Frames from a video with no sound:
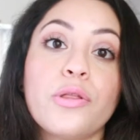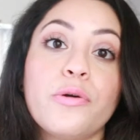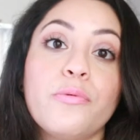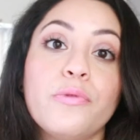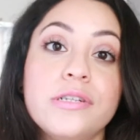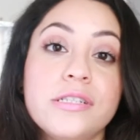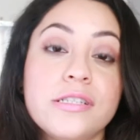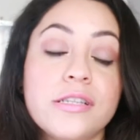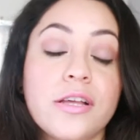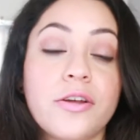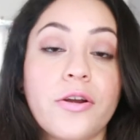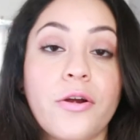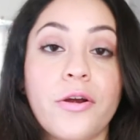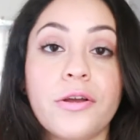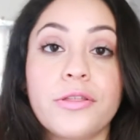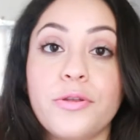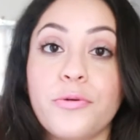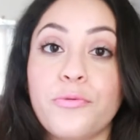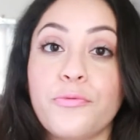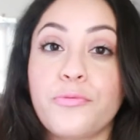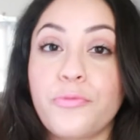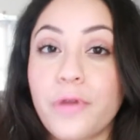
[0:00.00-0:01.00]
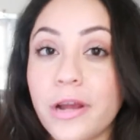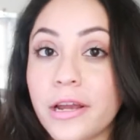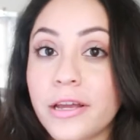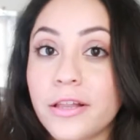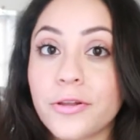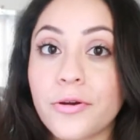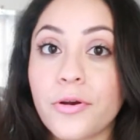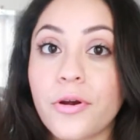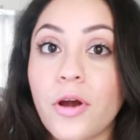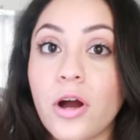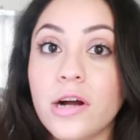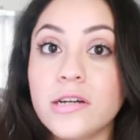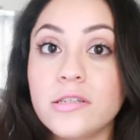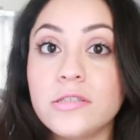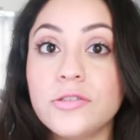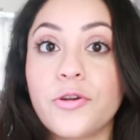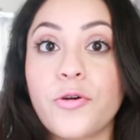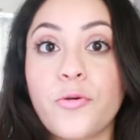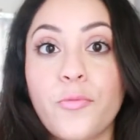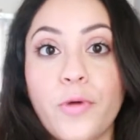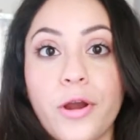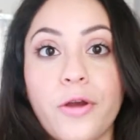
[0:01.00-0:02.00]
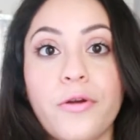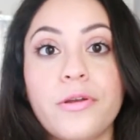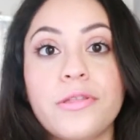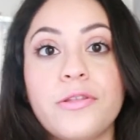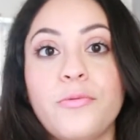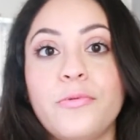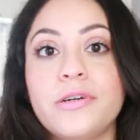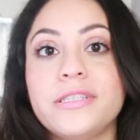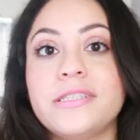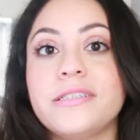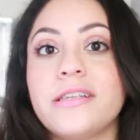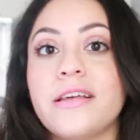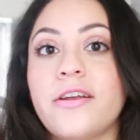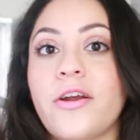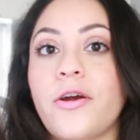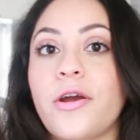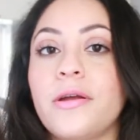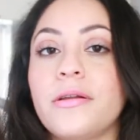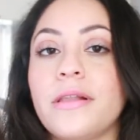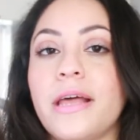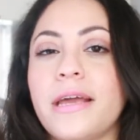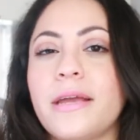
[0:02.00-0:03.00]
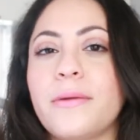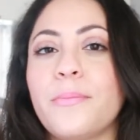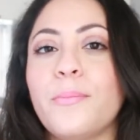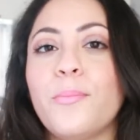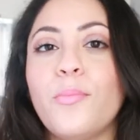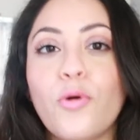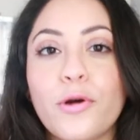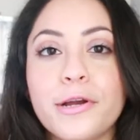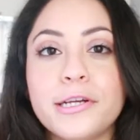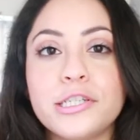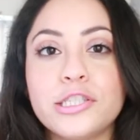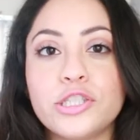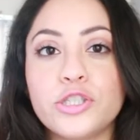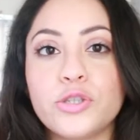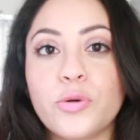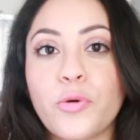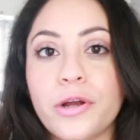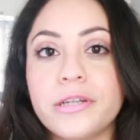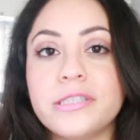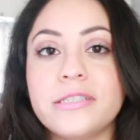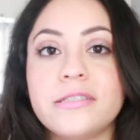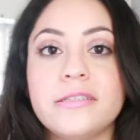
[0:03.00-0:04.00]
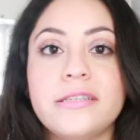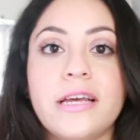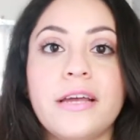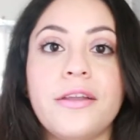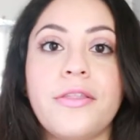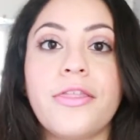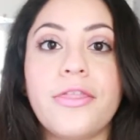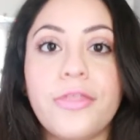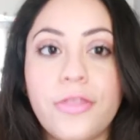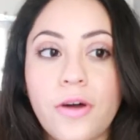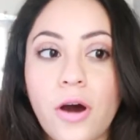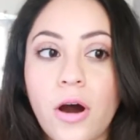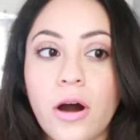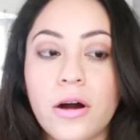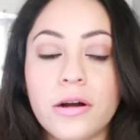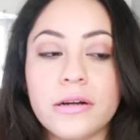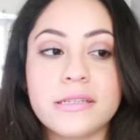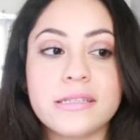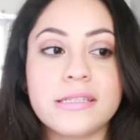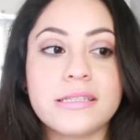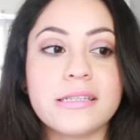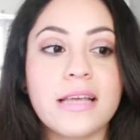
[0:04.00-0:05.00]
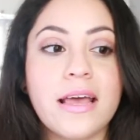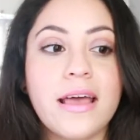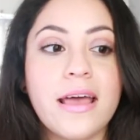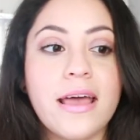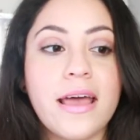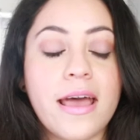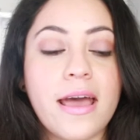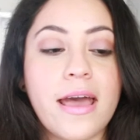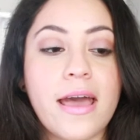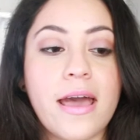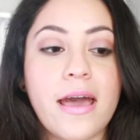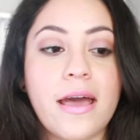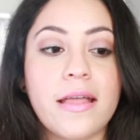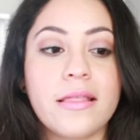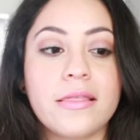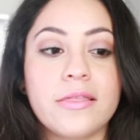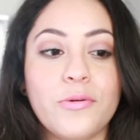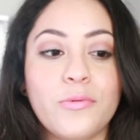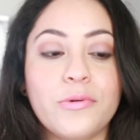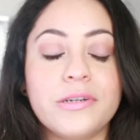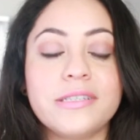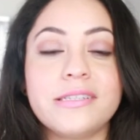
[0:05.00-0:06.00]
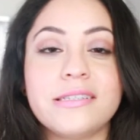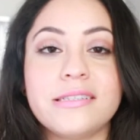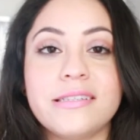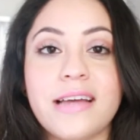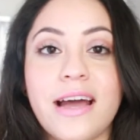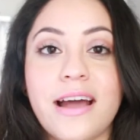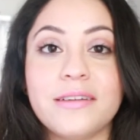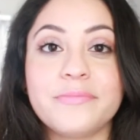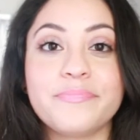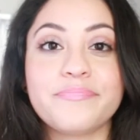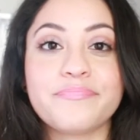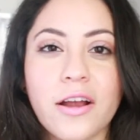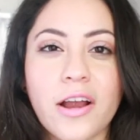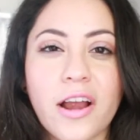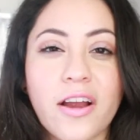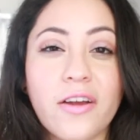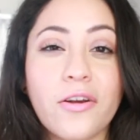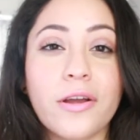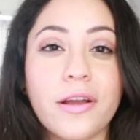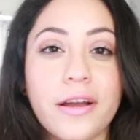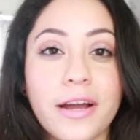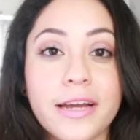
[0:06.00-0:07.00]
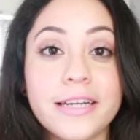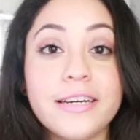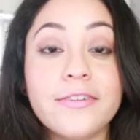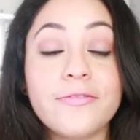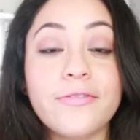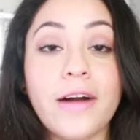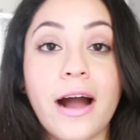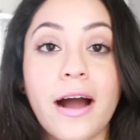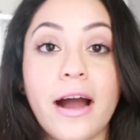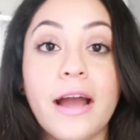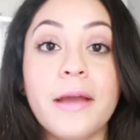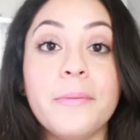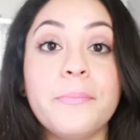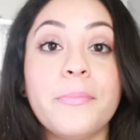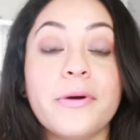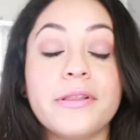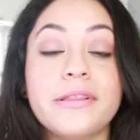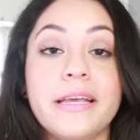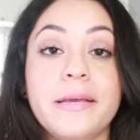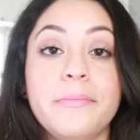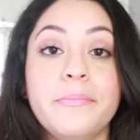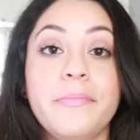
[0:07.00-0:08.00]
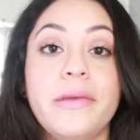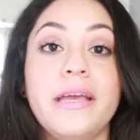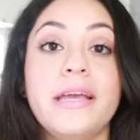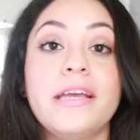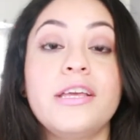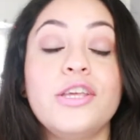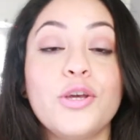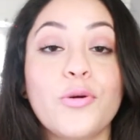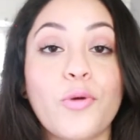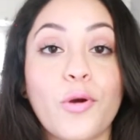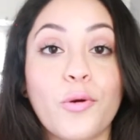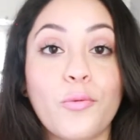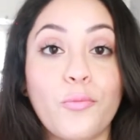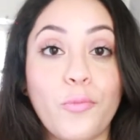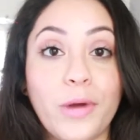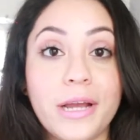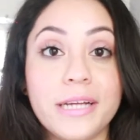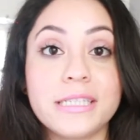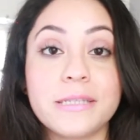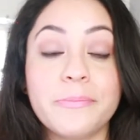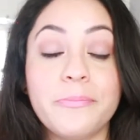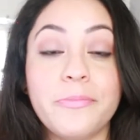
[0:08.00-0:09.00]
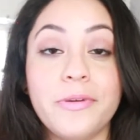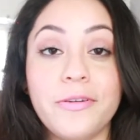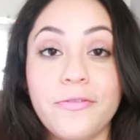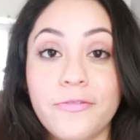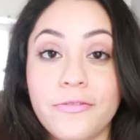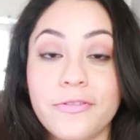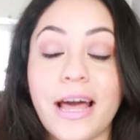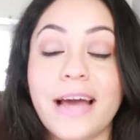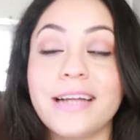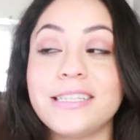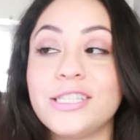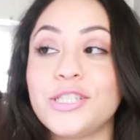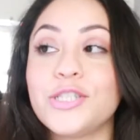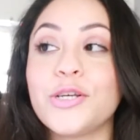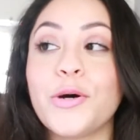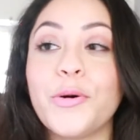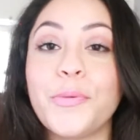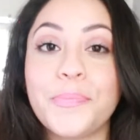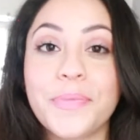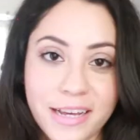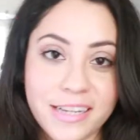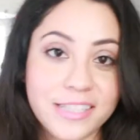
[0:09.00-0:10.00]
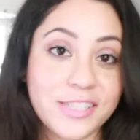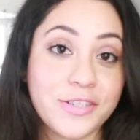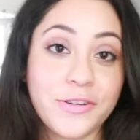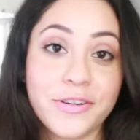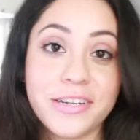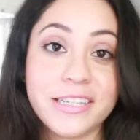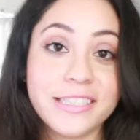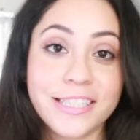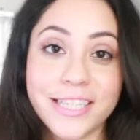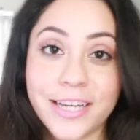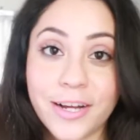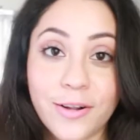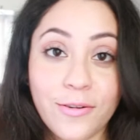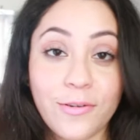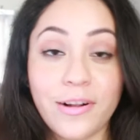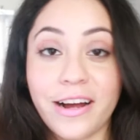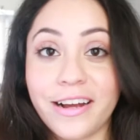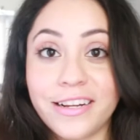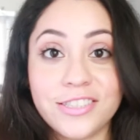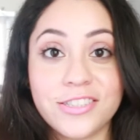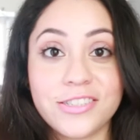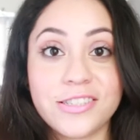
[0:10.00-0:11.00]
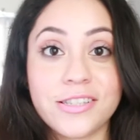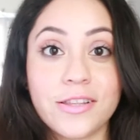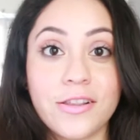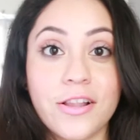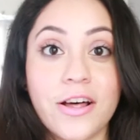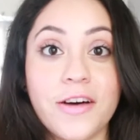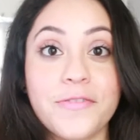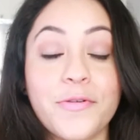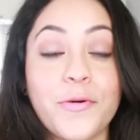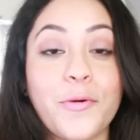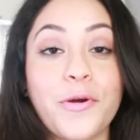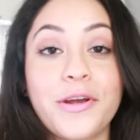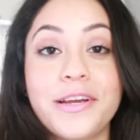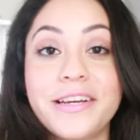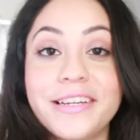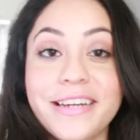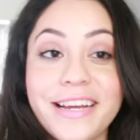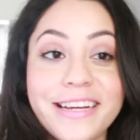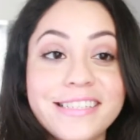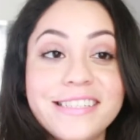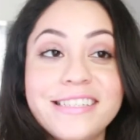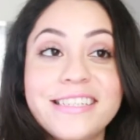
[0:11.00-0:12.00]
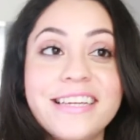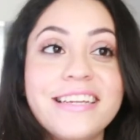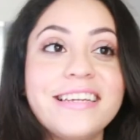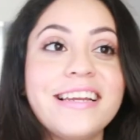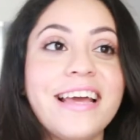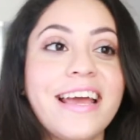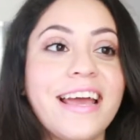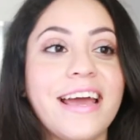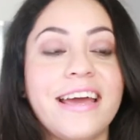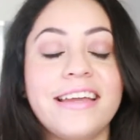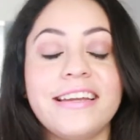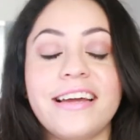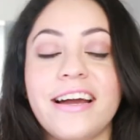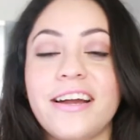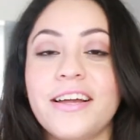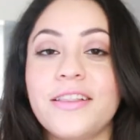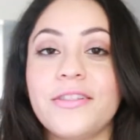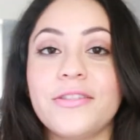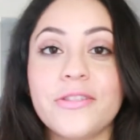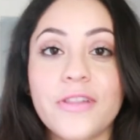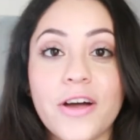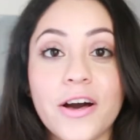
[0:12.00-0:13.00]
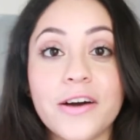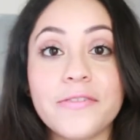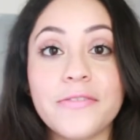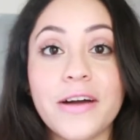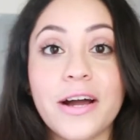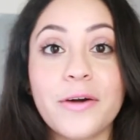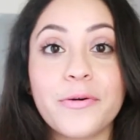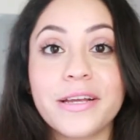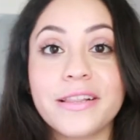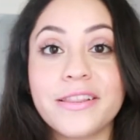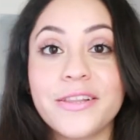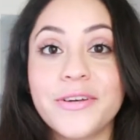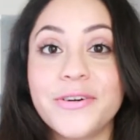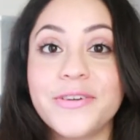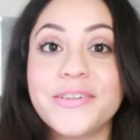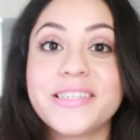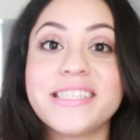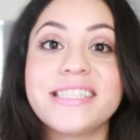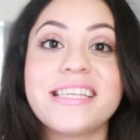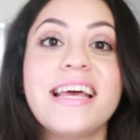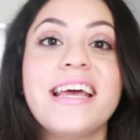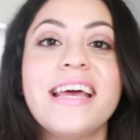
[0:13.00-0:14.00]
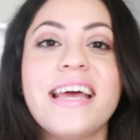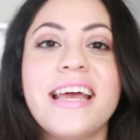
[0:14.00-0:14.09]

the ones that are the regular underwear, the ones that are like boy shorts, then thongs, and the ones that are kind of high, but they make your waist be flat. So as you can tell, I just love organizing and I love how it looks.